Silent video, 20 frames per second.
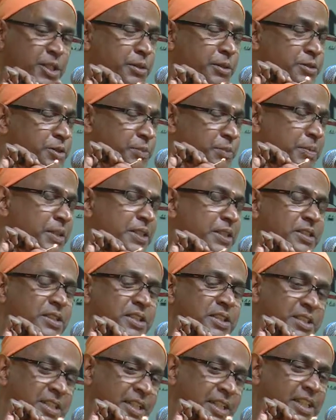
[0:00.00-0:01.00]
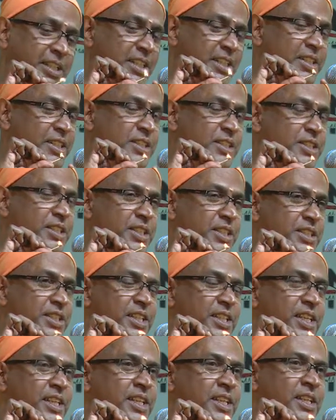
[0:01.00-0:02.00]
Tremendous heat energy is
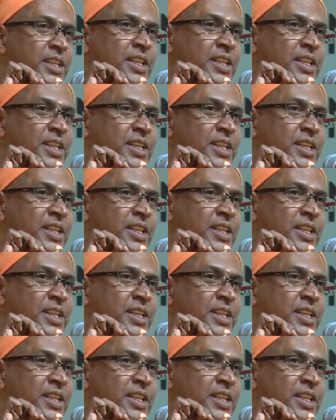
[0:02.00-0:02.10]
there.